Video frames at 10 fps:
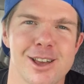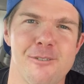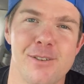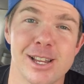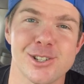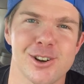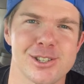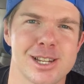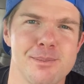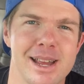So fingers
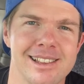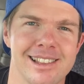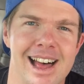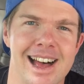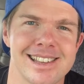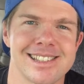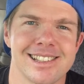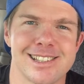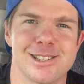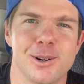crossed, it could be in the
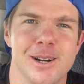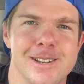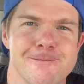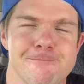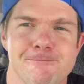last. Let's do it.